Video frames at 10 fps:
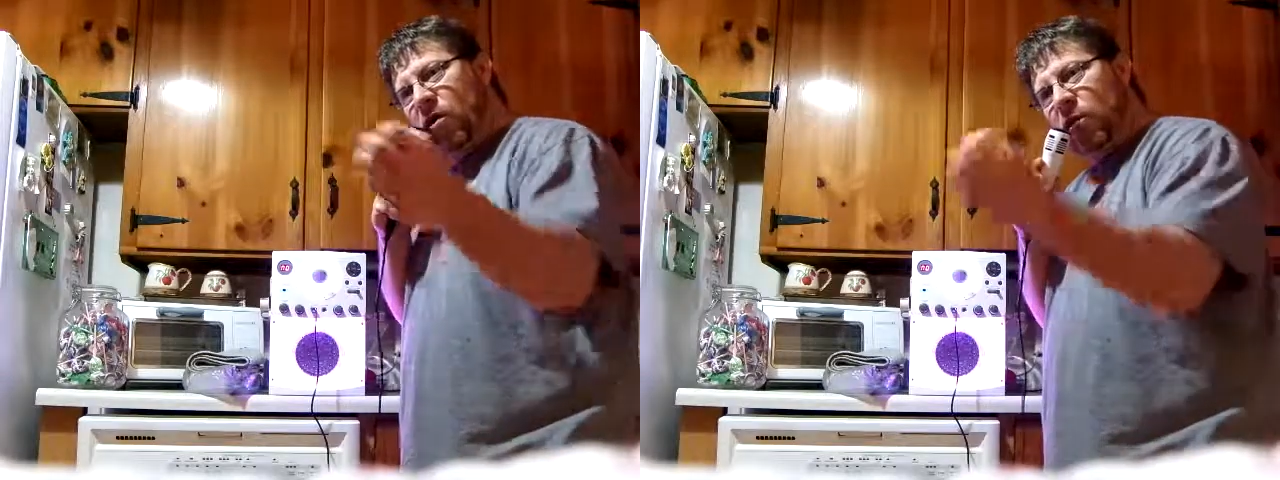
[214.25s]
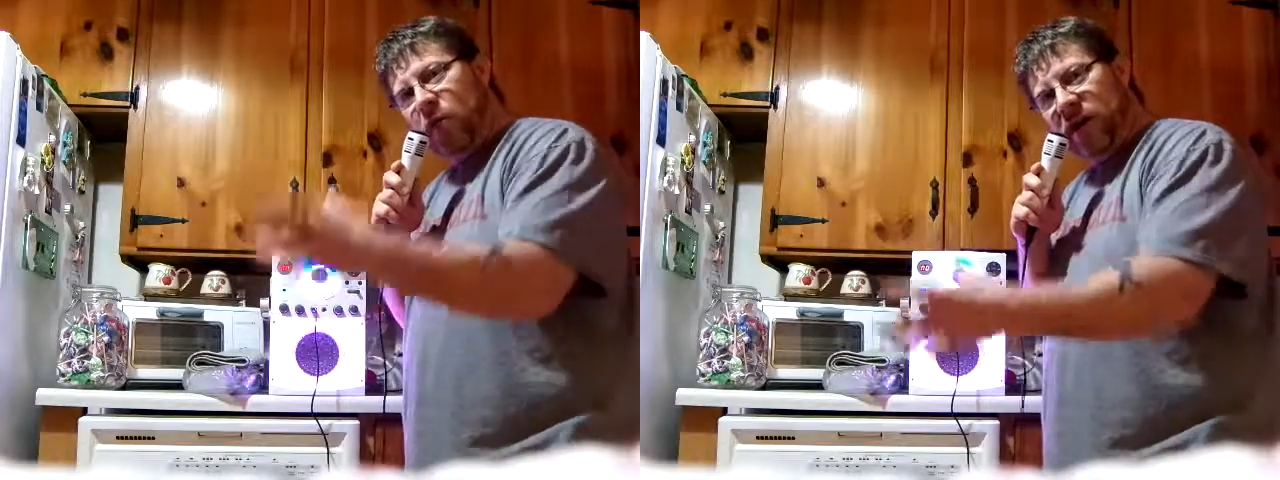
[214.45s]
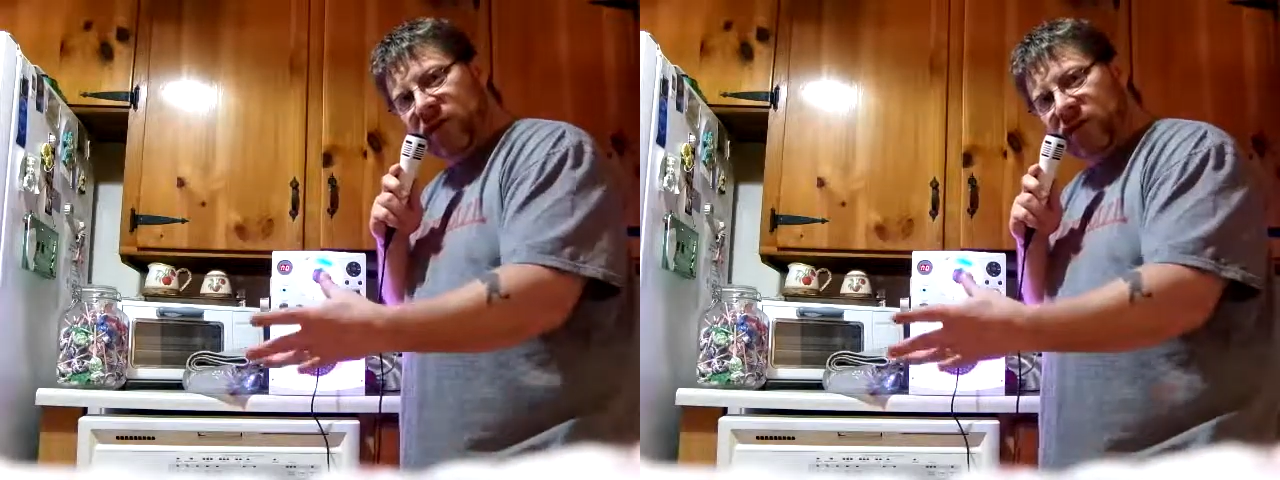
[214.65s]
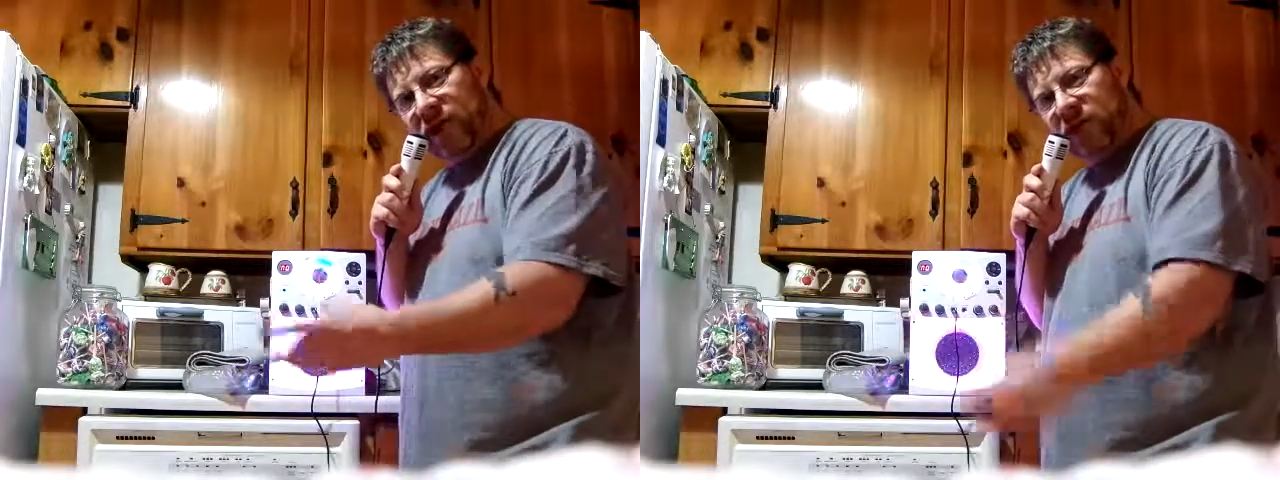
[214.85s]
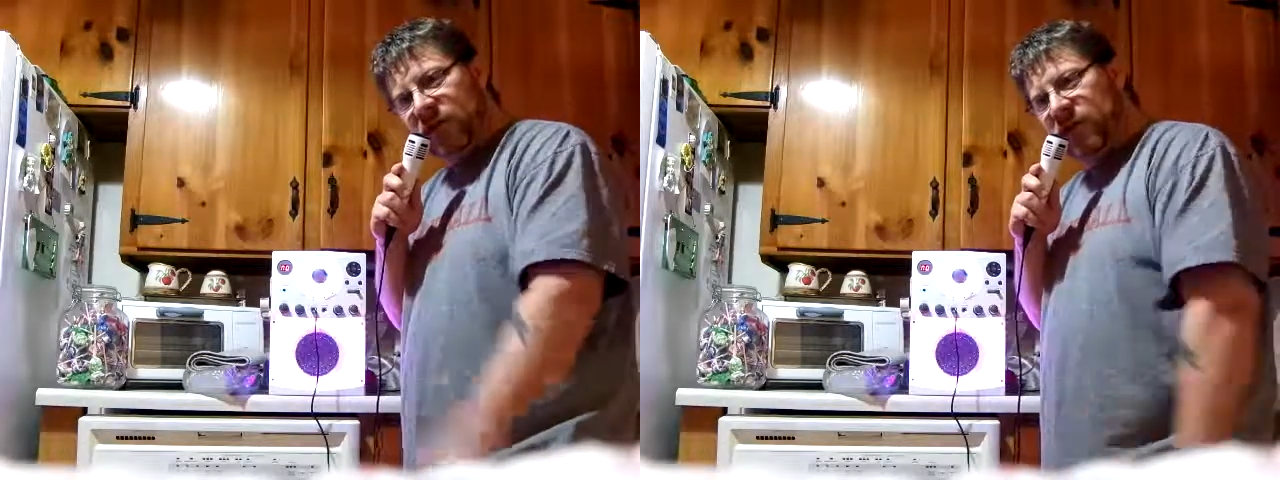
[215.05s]
projects
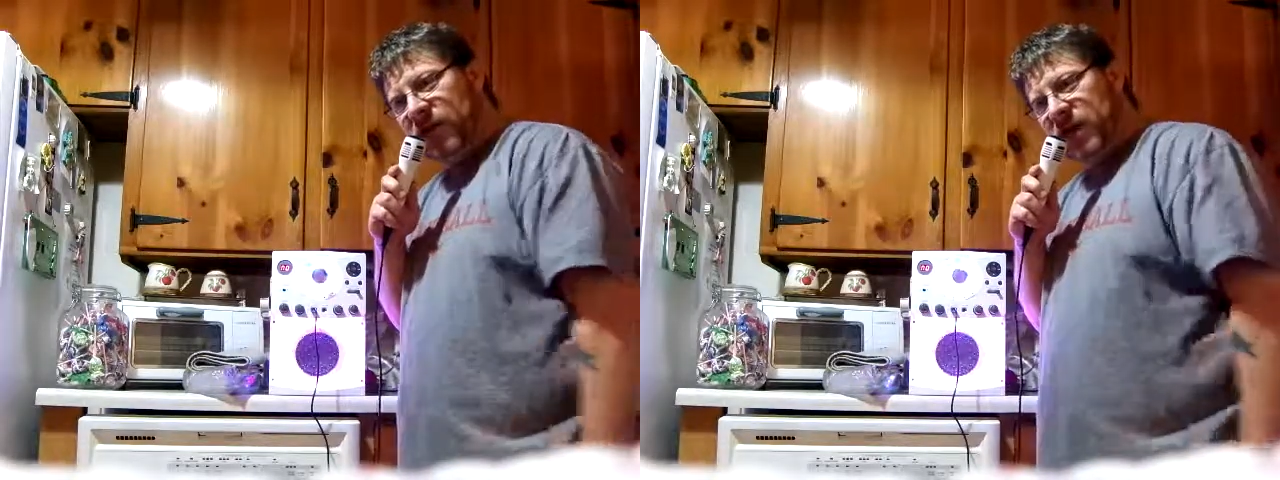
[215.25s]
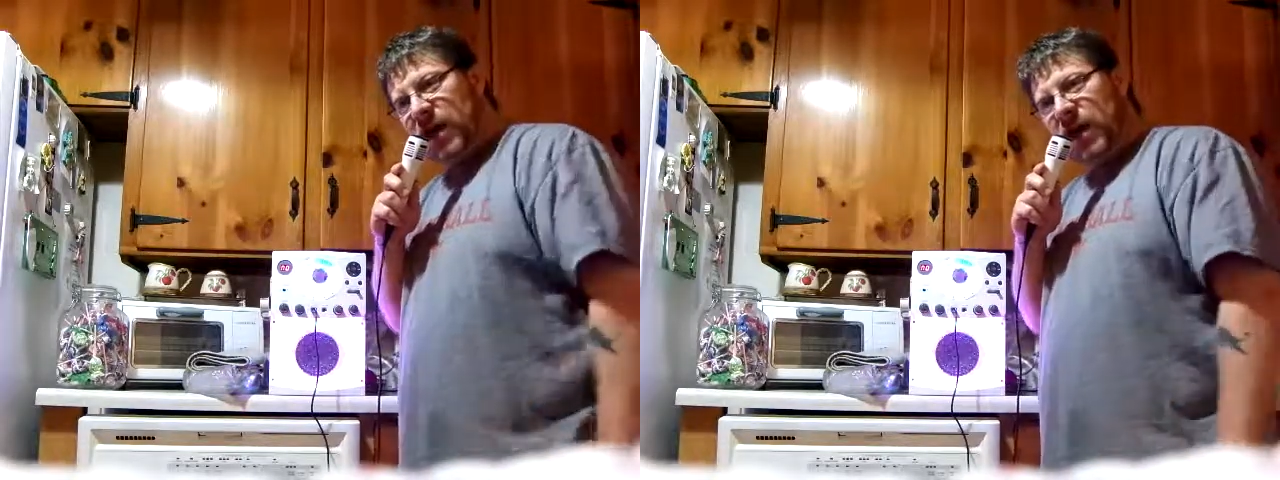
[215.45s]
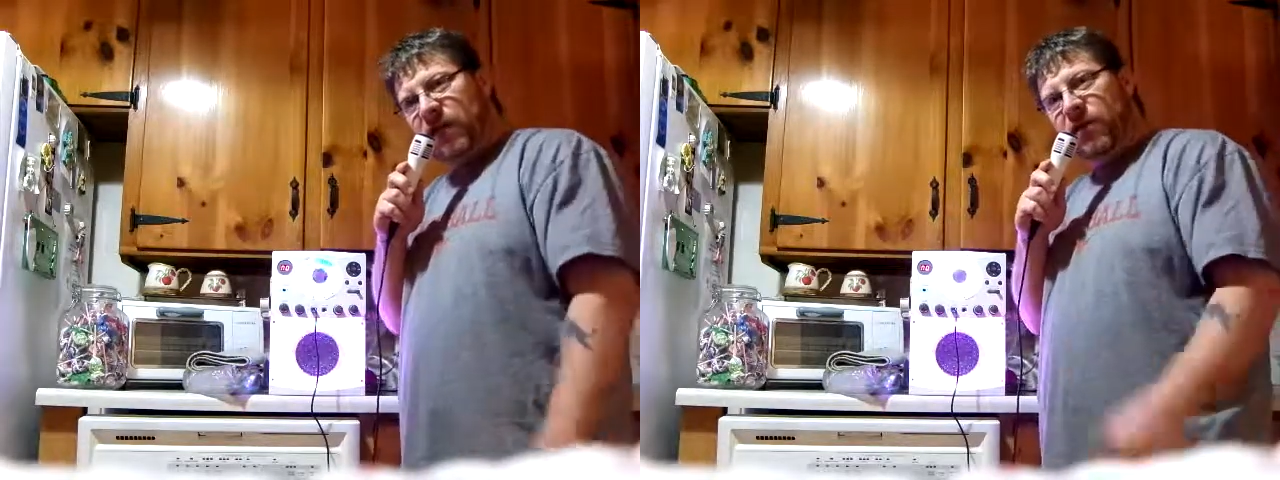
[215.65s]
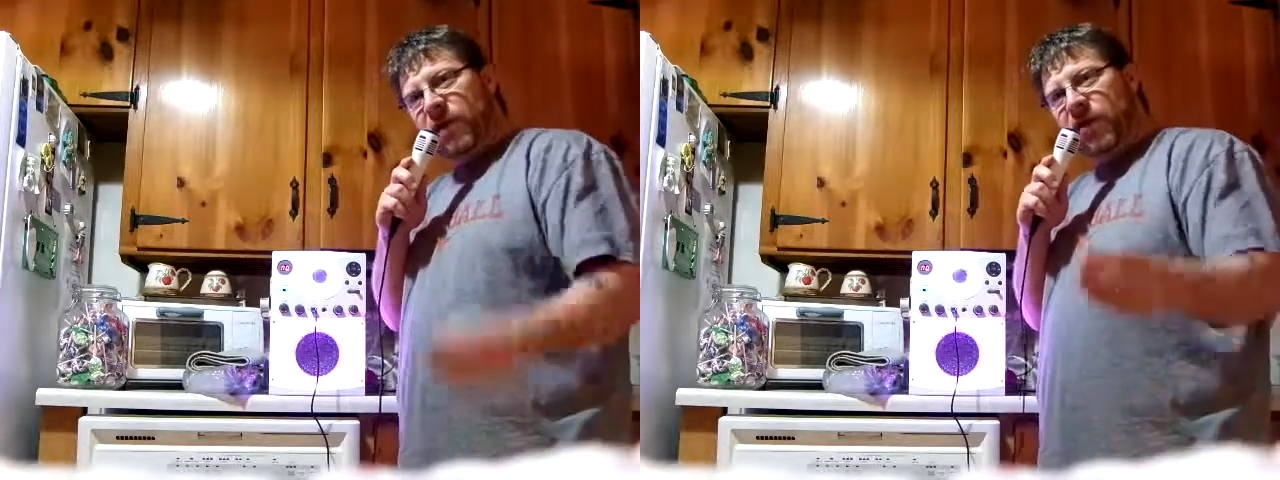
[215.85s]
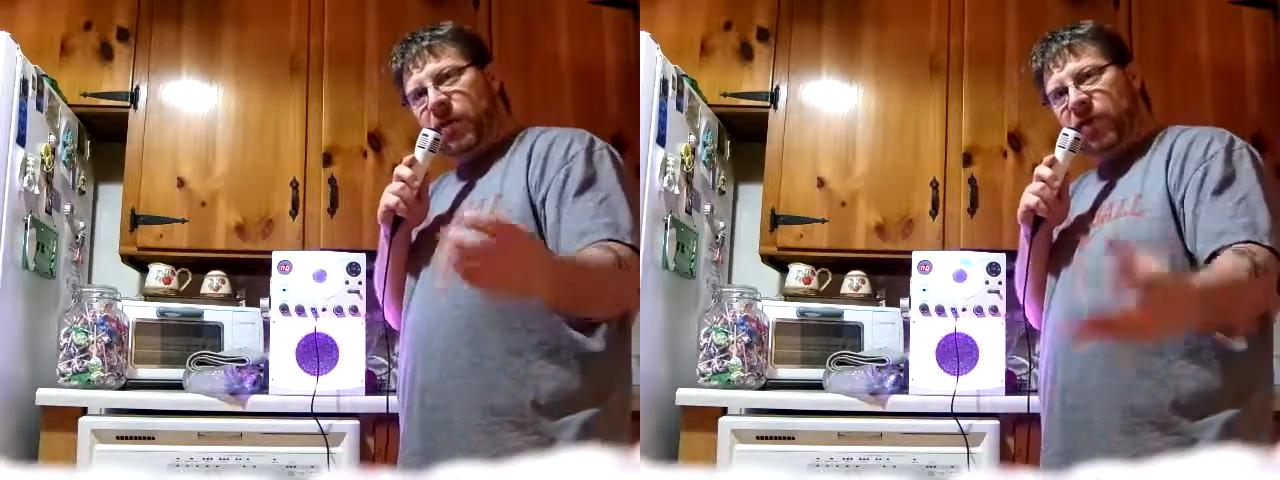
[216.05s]
of the
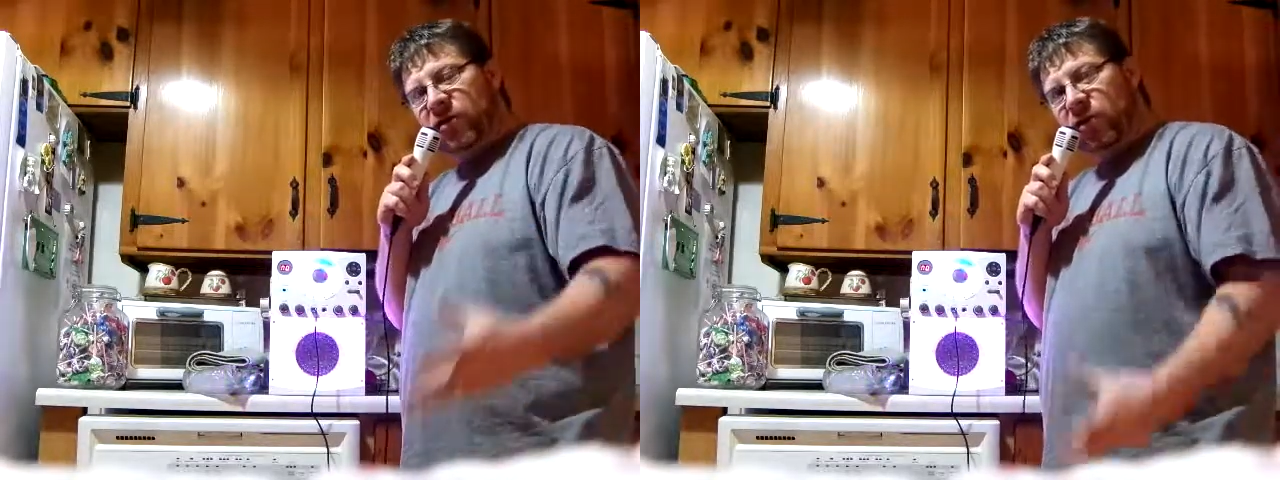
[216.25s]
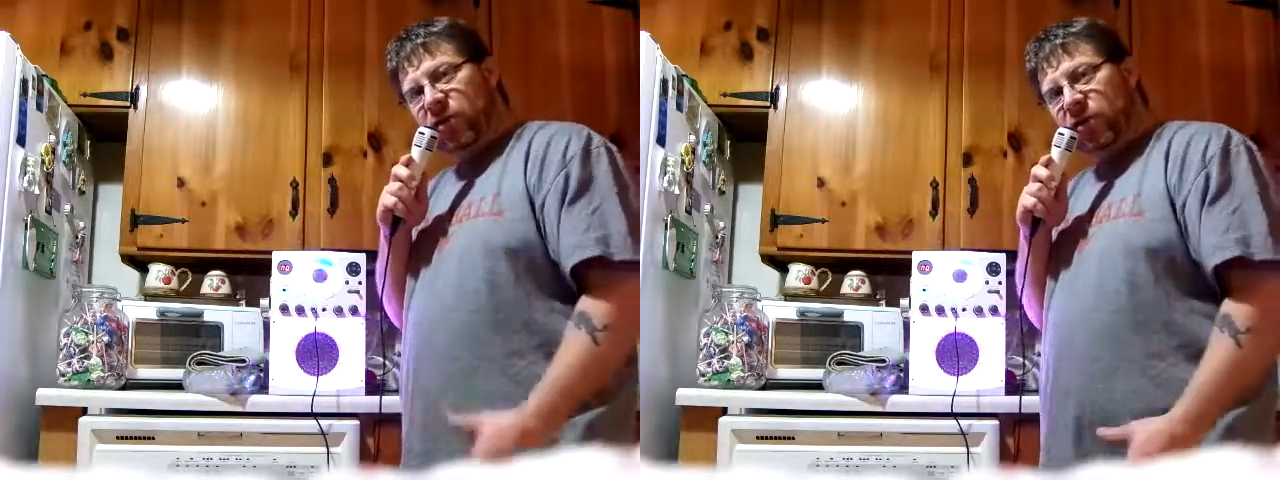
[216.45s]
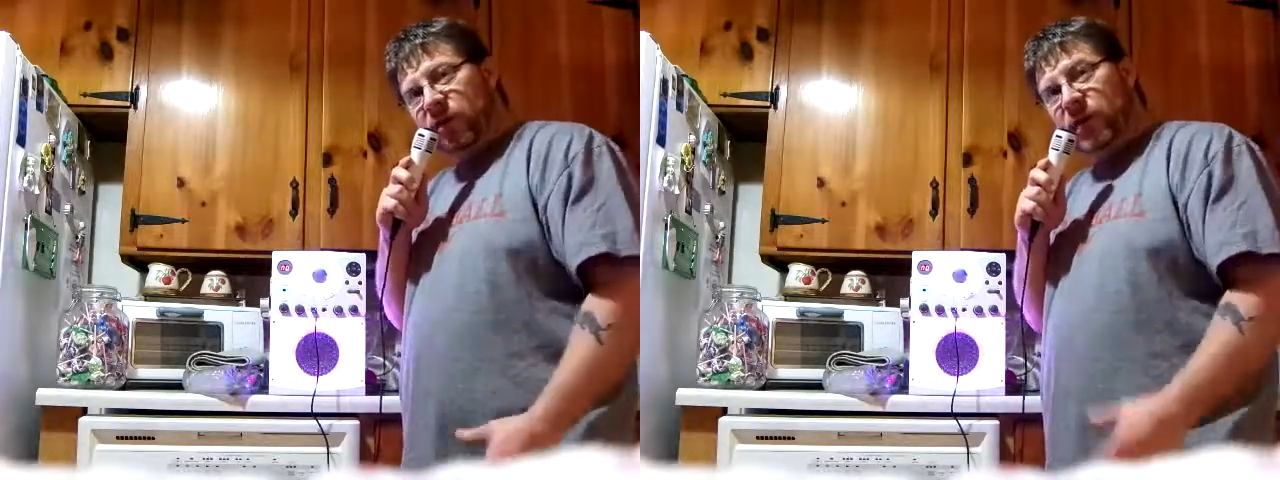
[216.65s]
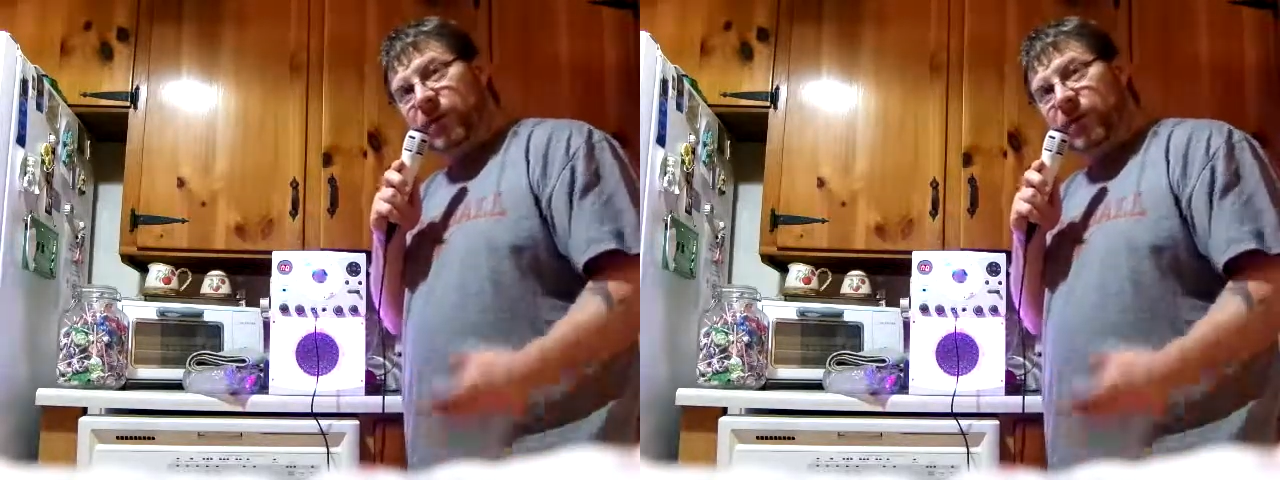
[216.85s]
Pechacucha,